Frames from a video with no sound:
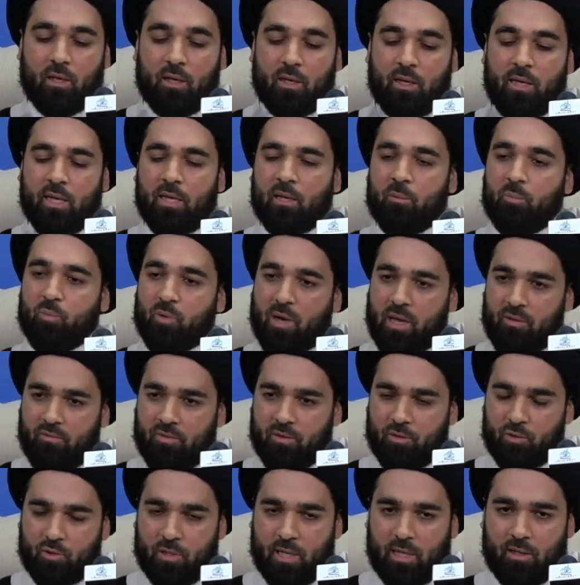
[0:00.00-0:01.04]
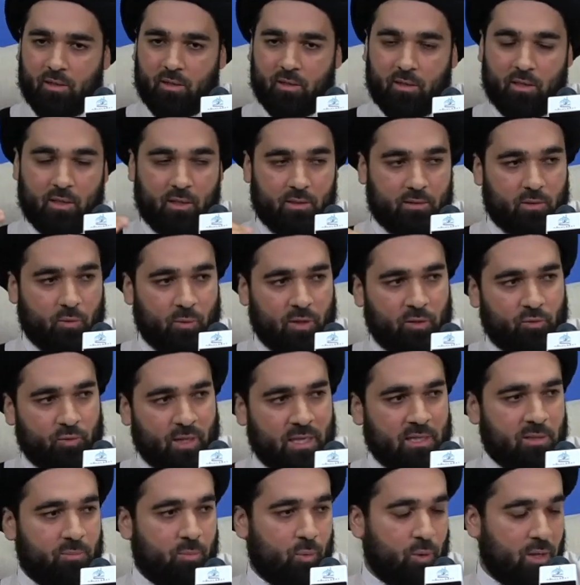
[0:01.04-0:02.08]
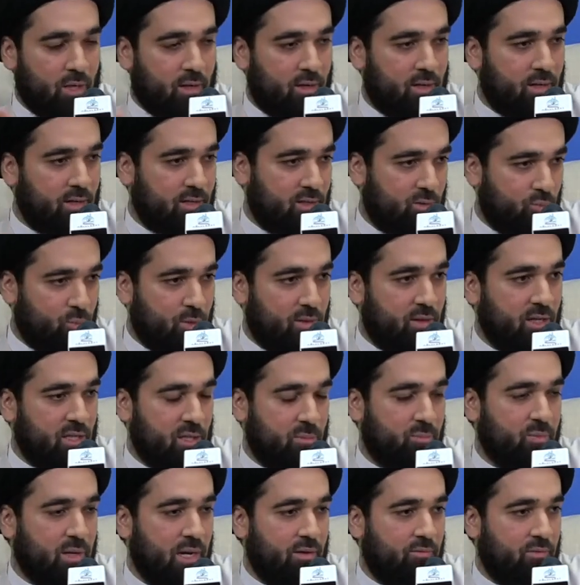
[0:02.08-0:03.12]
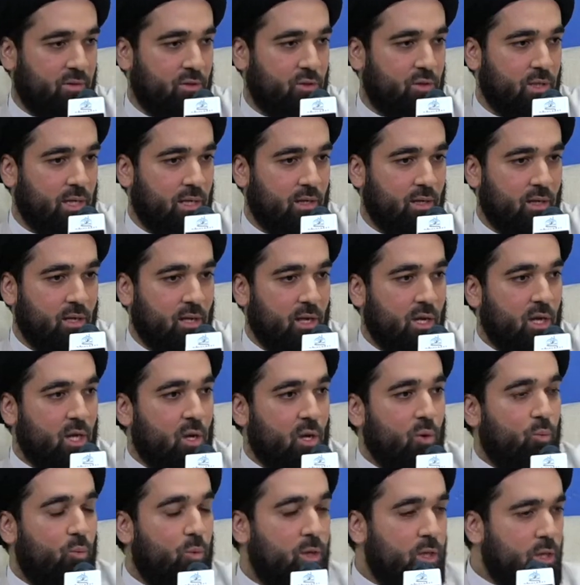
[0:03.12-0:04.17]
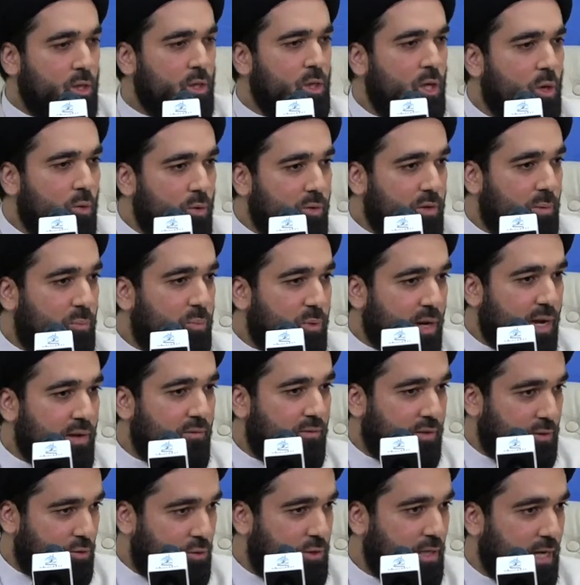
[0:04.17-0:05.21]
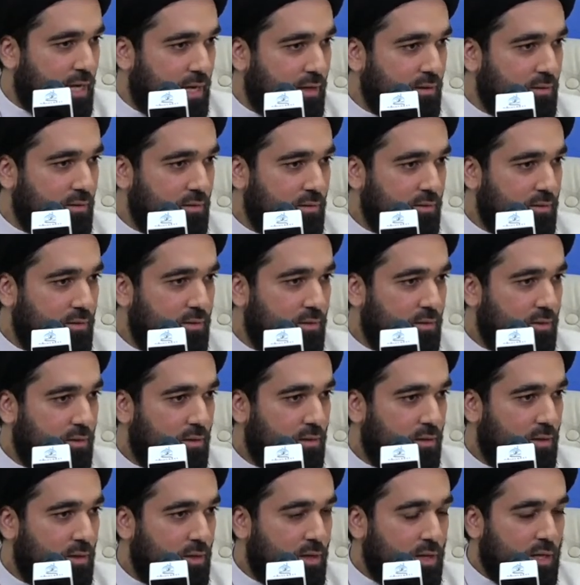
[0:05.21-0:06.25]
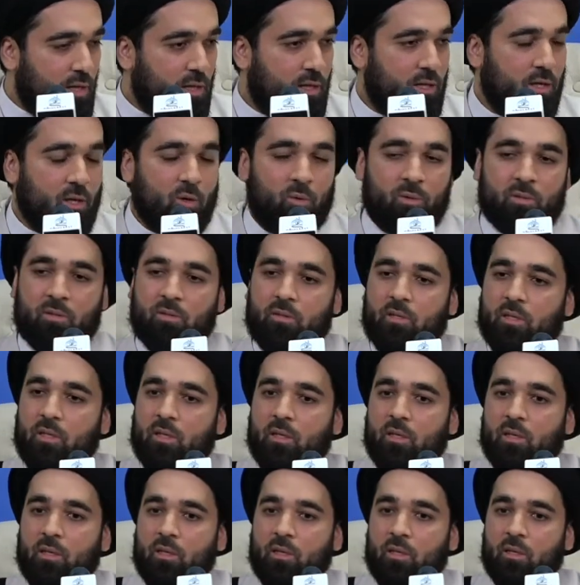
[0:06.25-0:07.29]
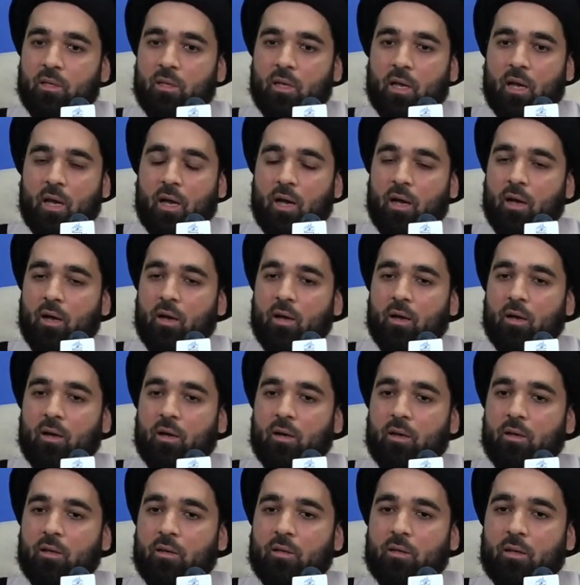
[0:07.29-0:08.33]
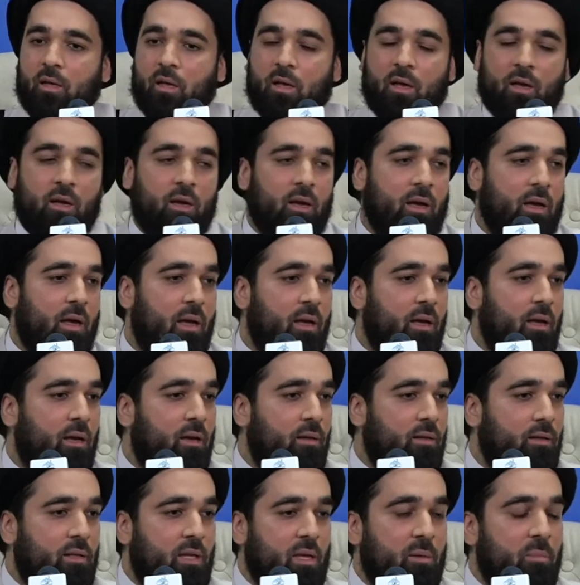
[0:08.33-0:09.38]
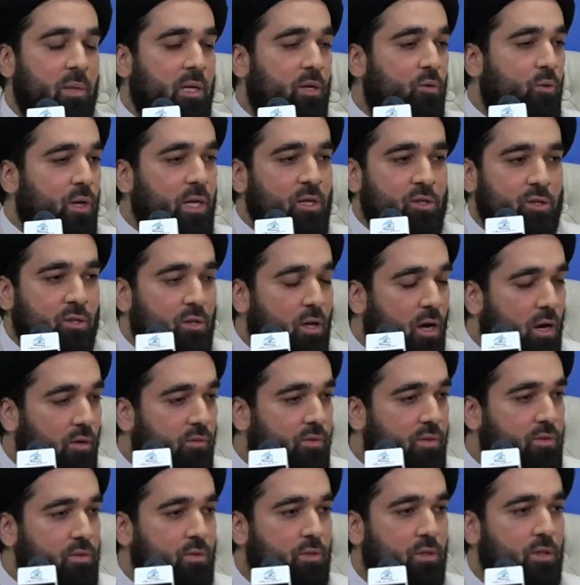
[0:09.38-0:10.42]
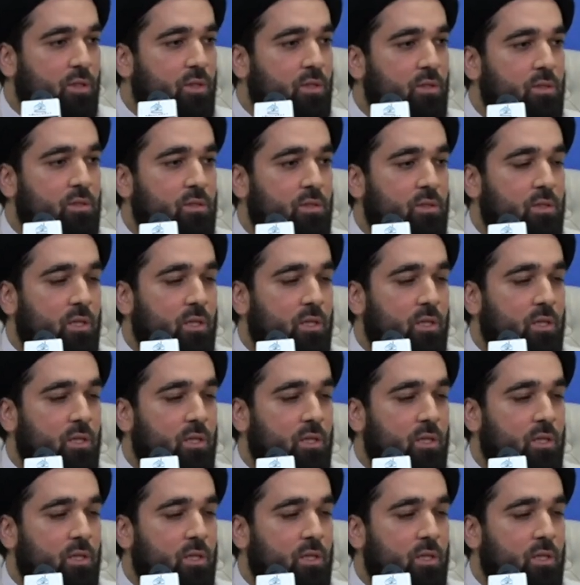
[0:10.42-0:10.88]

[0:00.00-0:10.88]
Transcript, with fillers: He had a private jet, he, so he transported us with his private jet. When you go with a private jet, you don't see uh, uh, immigration officers.